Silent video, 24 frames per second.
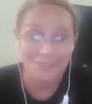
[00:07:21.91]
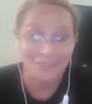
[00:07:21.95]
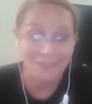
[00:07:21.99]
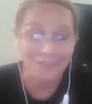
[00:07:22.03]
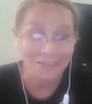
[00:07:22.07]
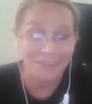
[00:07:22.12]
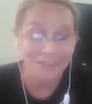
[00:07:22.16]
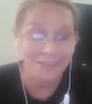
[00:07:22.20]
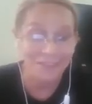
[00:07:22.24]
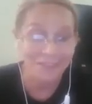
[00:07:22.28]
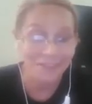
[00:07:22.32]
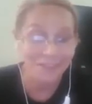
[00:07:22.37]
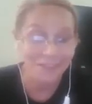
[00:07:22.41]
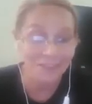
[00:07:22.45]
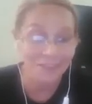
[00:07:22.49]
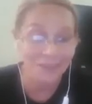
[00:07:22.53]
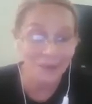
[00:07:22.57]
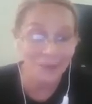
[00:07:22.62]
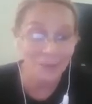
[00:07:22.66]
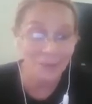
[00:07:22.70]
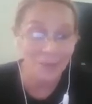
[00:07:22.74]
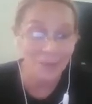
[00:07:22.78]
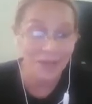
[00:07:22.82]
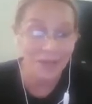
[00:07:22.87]

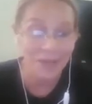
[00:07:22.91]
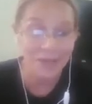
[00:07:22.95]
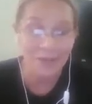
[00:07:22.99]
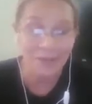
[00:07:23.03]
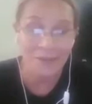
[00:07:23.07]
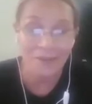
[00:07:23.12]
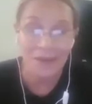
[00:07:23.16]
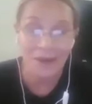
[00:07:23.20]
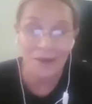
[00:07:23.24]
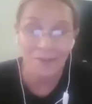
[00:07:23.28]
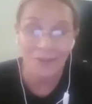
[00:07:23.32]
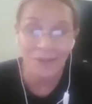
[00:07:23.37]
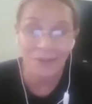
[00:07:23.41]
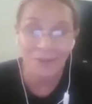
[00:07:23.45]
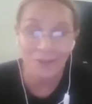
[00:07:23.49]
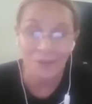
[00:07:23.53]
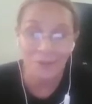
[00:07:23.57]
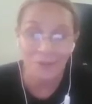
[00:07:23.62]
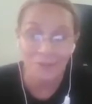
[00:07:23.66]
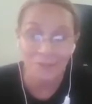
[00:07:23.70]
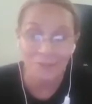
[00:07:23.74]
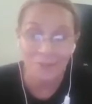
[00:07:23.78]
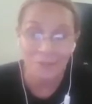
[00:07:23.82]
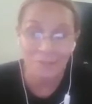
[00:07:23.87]
Okay, yeah, that's not
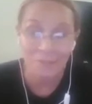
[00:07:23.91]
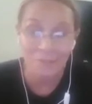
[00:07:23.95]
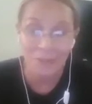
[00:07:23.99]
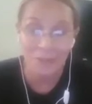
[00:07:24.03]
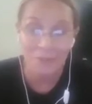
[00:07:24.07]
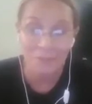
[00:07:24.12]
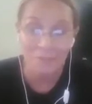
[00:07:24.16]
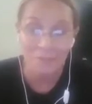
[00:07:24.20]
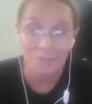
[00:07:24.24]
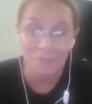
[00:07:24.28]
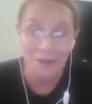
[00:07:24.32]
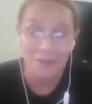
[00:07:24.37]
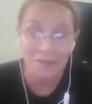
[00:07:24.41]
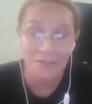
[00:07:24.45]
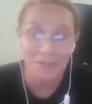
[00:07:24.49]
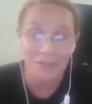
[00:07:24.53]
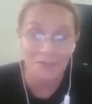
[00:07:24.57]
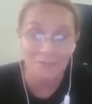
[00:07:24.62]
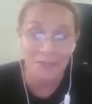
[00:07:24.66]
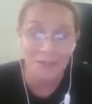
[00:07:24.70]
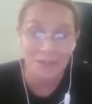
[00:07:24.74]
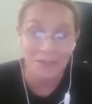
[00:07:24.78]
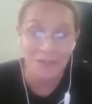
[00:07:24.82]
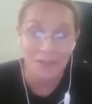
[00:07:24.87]
even a meme. I just
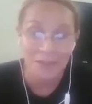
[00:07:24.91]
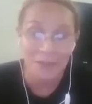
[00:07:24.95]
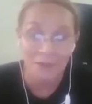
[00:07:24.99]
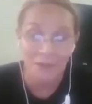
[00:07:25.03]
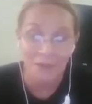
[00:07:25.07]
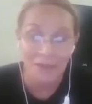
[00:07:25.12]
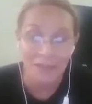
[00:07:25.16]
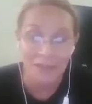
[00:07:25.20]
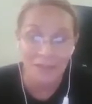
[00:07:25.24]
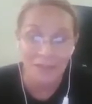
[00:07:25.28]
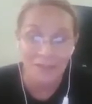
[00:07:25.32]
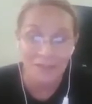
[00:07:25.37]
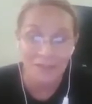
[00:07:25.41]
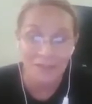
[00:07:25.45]
felt like reading it.